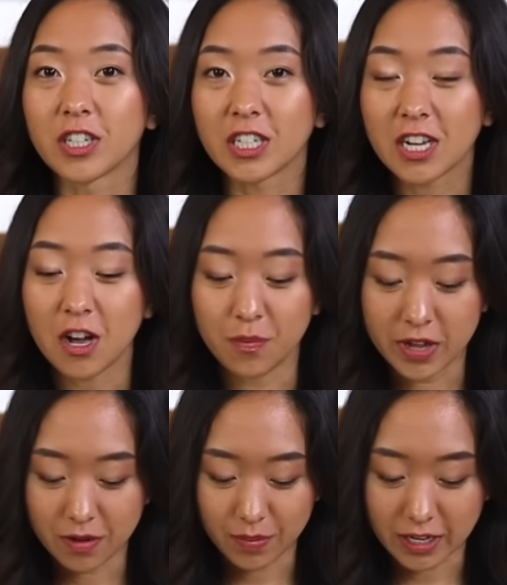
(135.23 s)
She cut
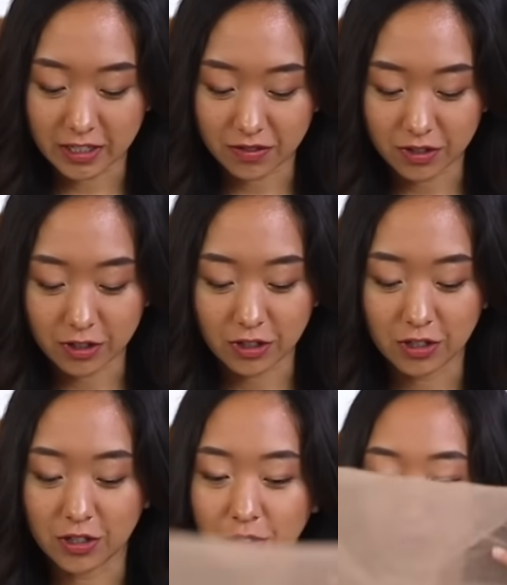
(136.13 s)
me a piece of hers to
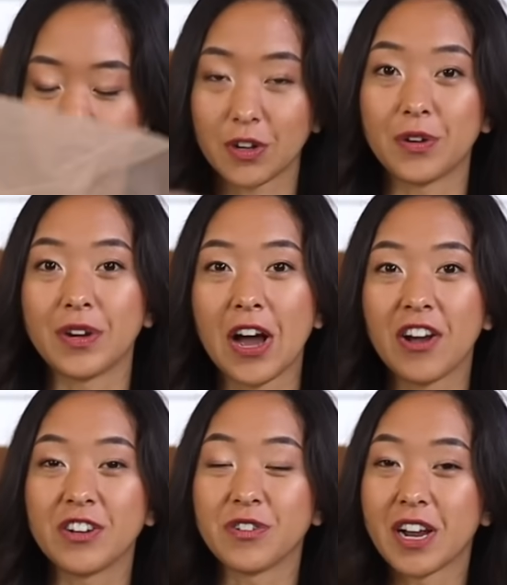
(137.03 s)
use, so now
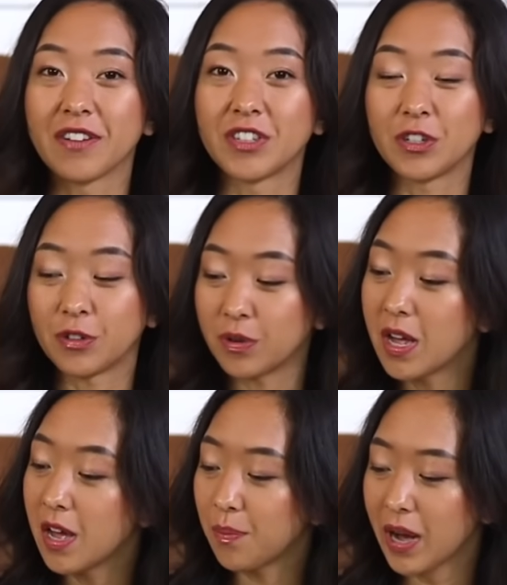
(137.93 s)
I don't have to
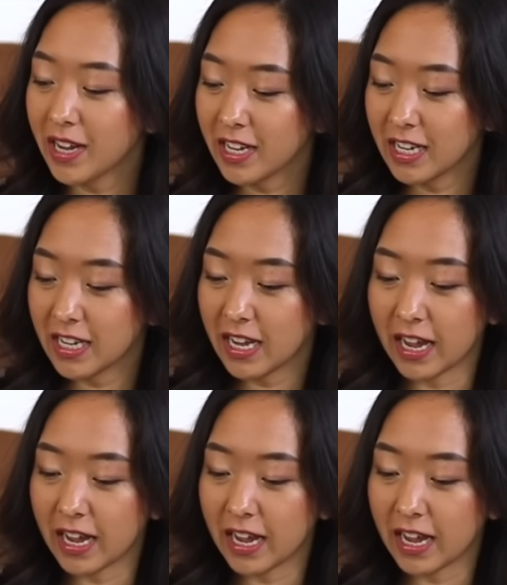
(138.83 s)
buy any,